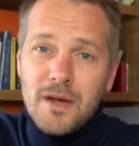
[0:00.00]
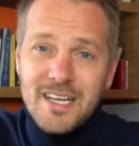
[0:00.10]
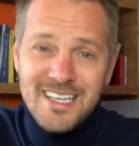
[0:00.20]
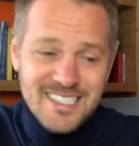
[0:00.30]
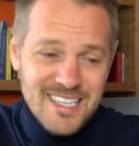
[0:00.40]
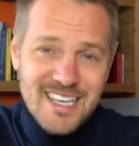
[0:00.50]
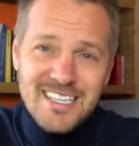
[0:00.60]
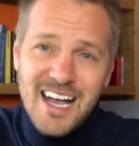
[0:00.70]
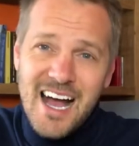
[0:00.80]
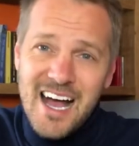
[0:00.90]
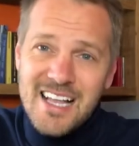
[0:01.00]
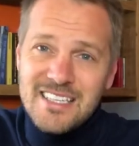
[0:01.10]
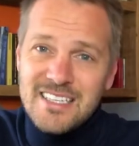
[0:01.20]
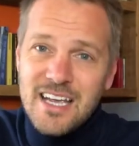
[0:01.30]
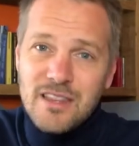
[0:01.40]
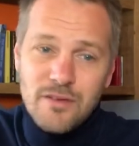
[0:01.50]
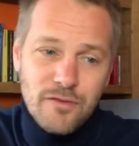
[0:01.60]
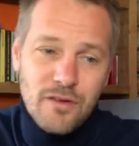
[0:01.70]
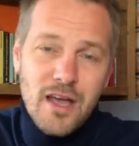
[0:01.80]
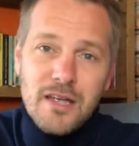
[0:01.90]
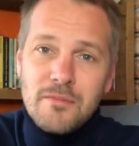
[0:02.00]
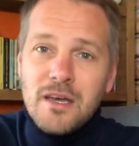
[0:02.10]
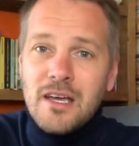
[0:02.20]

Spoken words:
and he could see his hands in the flame